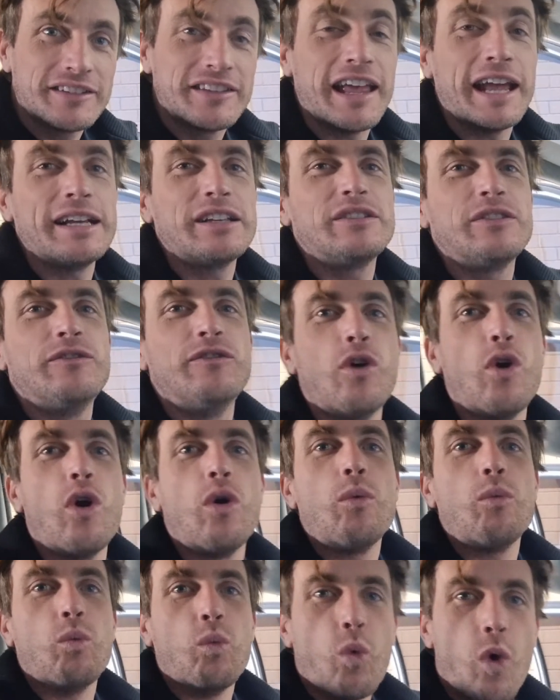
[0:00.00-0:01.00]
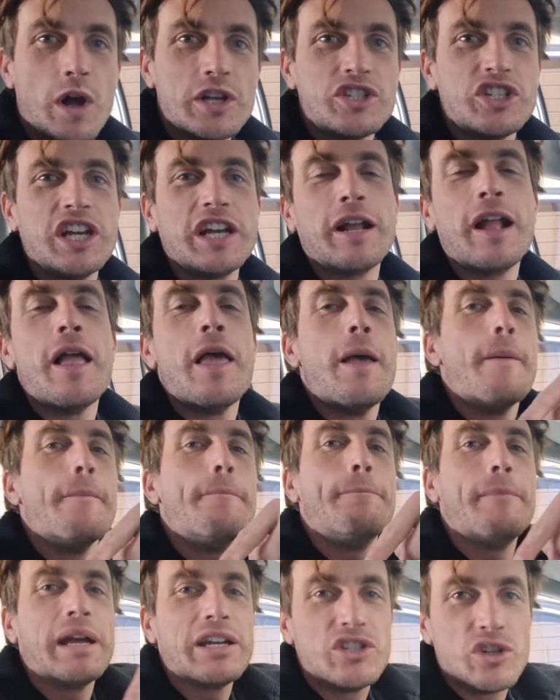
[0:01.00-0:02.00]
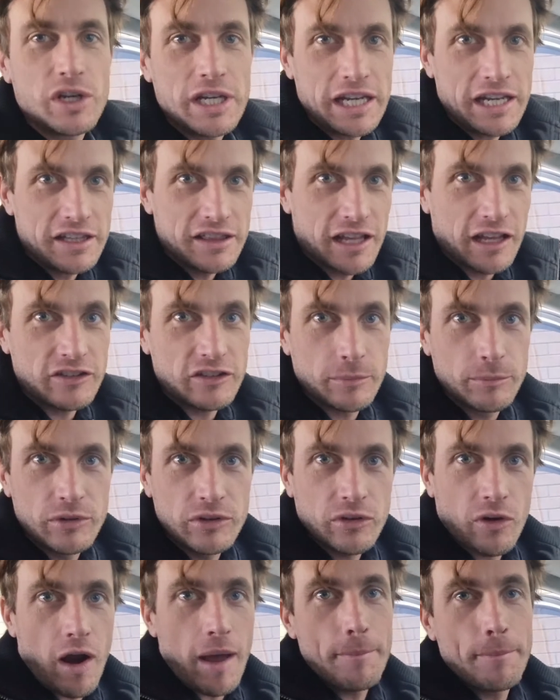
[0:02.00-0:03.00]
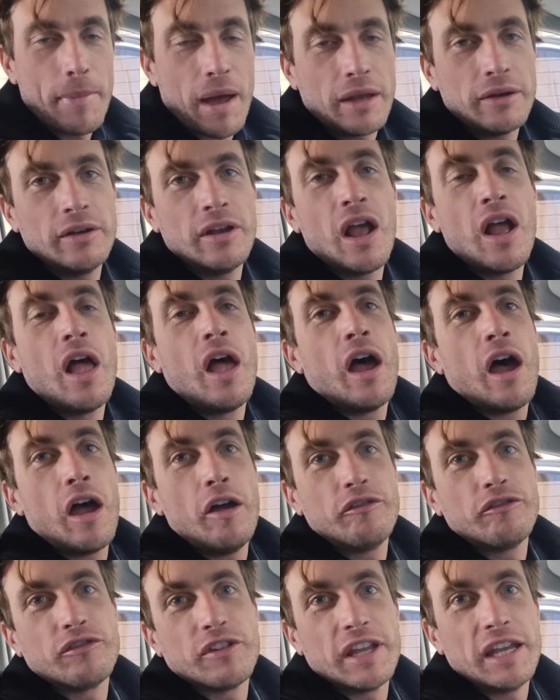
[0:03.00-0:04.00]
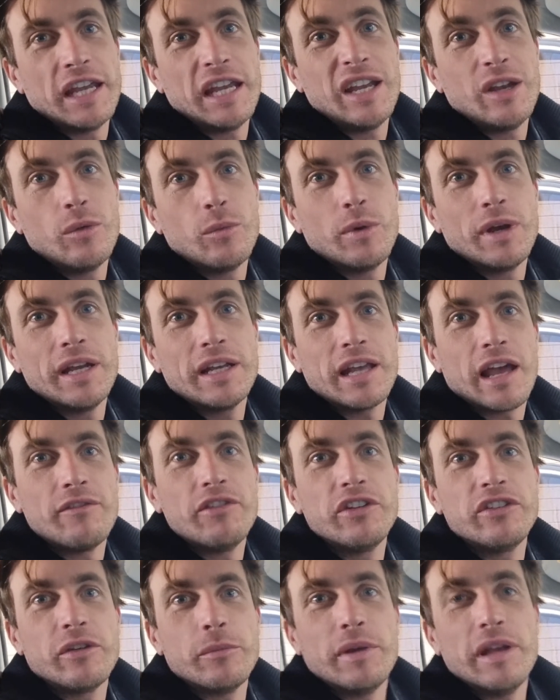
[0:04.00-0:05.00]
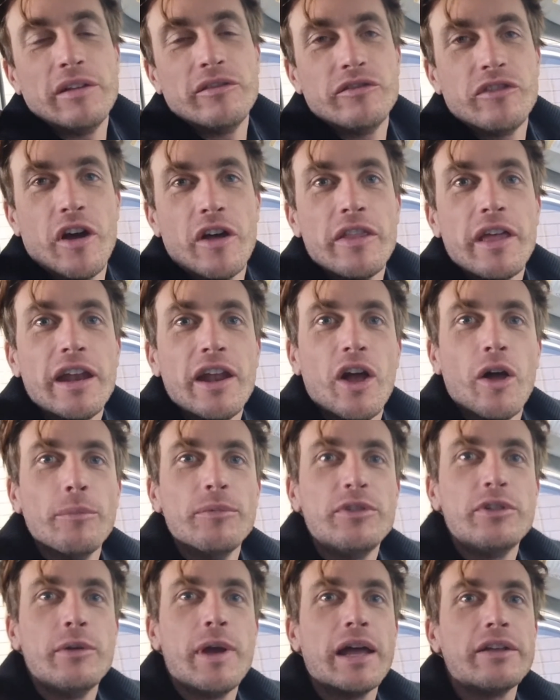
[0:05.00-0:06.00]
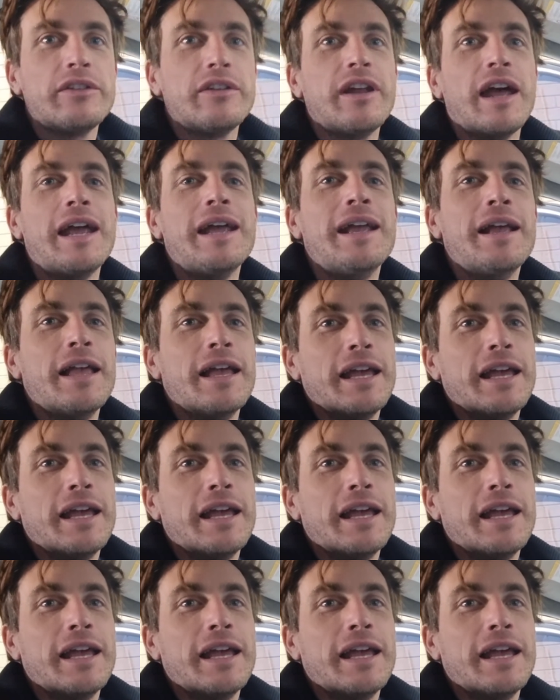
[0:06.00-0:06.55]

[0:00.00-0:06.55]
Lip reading: Thanks for watching. Make sure you hit that subscribe button. Hopefully we gave you some info that helps you out today.